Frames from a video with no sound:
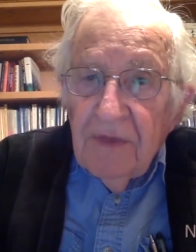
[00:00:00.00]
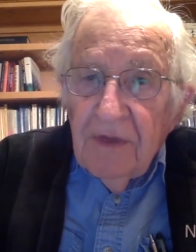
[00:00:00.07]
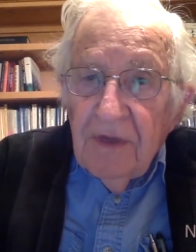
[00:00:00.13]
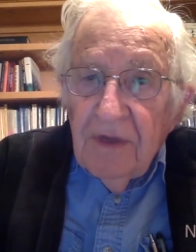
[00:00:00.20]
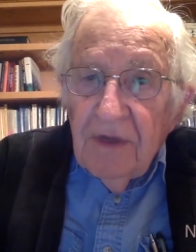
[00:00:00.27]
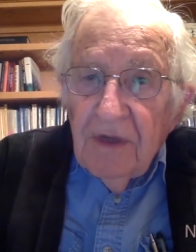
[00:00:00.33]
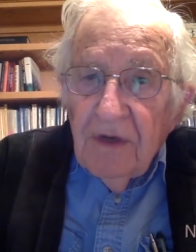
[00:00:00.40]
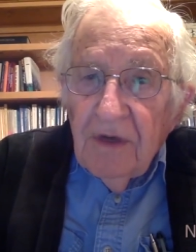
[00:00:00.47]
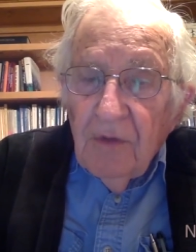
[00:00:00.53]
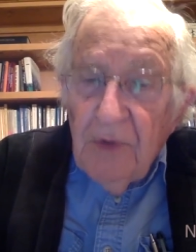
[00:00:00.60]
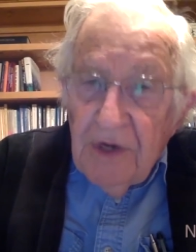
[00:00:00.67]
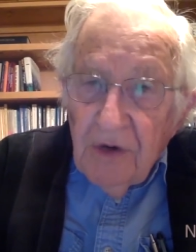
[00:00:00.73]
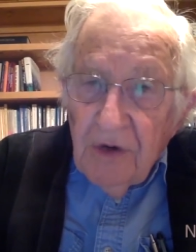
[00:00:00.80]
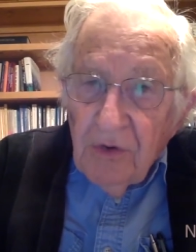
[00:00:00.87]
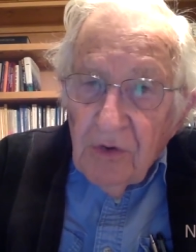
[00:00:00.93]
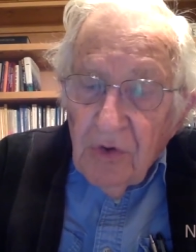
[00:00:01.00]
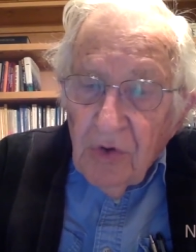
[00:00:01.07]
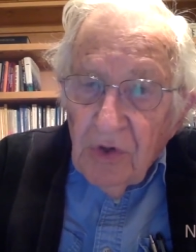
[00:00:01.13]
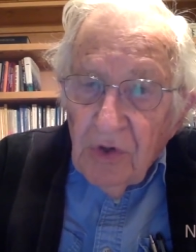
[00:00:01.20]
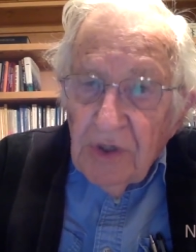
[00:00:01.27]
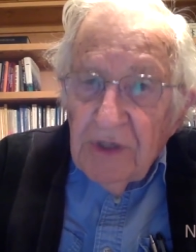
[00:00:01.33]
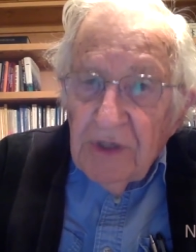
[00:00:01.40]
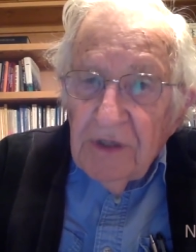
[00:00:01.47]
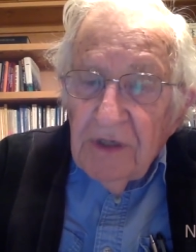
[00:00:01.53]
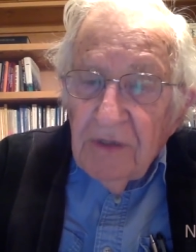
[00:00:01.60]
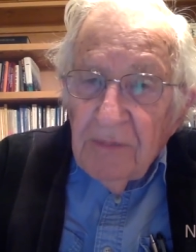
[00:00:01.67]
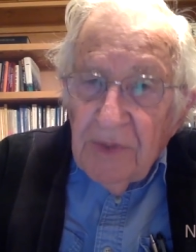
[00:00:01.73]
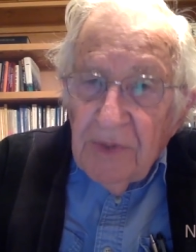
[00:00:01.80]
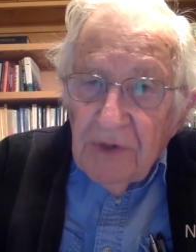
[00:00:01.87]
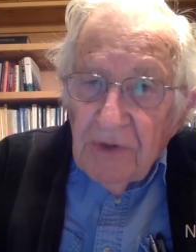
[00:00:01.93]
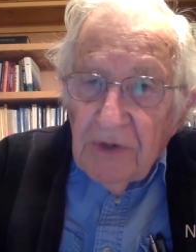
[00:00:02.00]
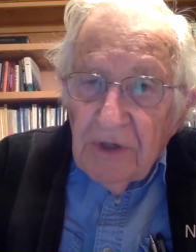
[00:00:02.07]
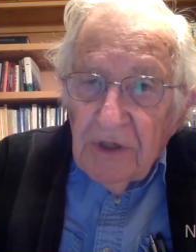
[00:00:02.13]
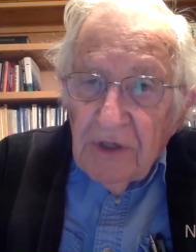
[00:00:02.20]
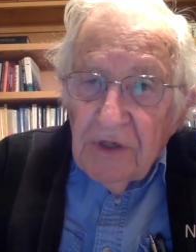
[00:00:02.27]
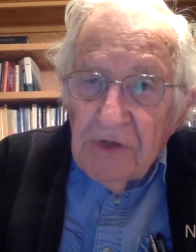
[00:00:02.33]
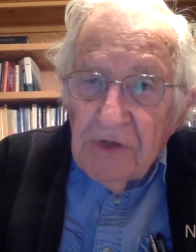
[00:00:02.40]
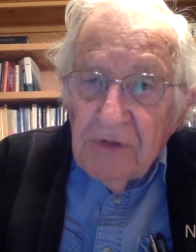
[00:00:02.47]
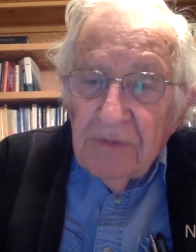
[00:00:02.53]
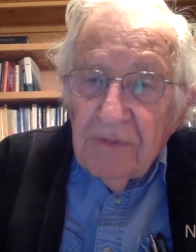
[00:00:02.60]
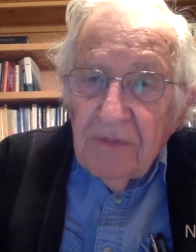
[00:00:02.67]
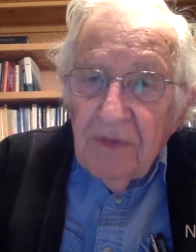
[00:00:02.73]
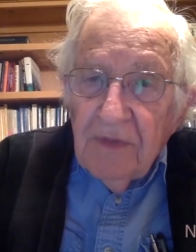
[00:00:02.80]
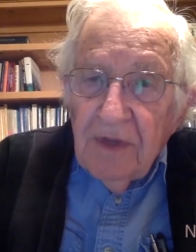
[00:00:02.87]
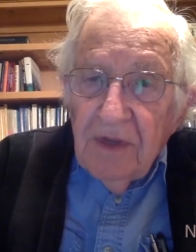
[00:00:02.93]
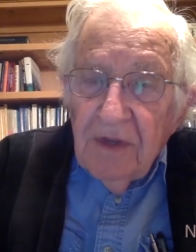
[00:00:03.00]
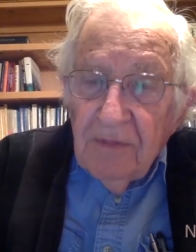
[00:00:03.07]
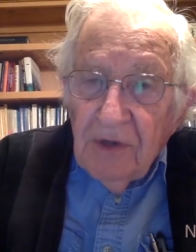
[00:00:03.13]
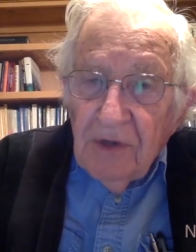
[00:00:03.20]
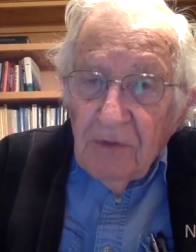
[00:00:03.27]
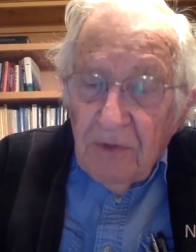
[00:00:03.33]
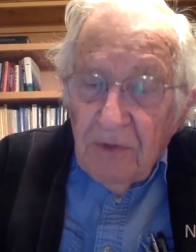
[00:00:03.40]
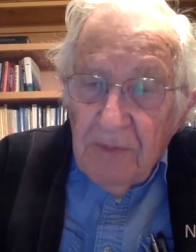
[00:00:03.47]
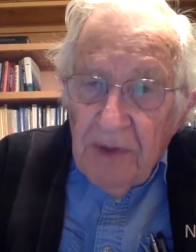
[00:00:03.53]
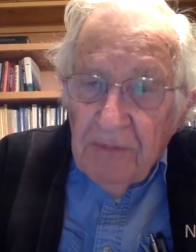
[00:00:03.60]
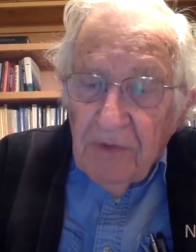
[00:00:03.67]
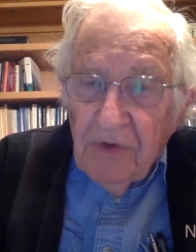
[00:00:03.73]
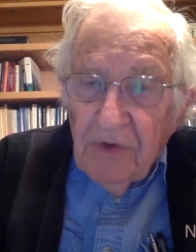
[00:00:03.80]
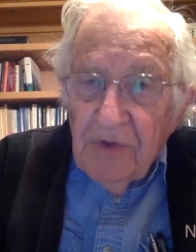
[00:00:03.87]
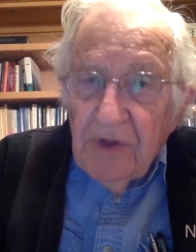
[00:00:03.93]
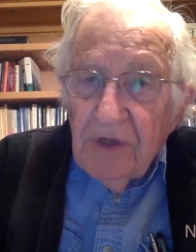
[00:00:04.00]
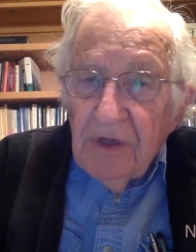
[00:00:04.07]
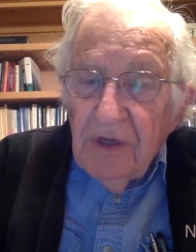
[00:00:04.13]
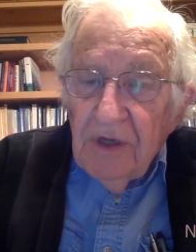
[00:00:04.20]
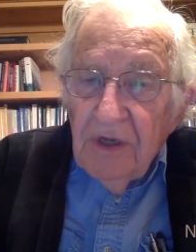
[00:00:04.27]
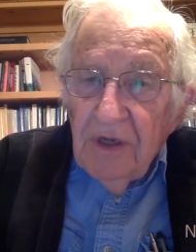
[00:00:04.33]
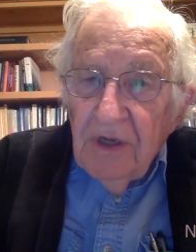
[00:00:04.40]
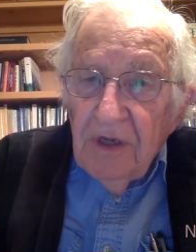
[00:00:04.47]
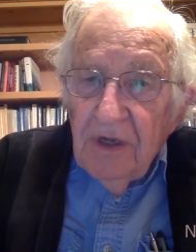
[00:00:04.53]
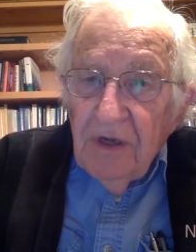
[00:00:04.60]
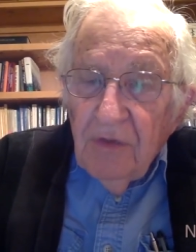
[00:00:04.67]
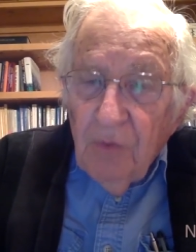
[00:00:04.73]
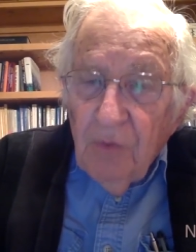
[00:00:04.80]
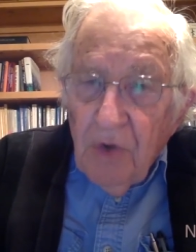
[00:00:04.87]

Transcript: We don't call it imperialism, but remember that one of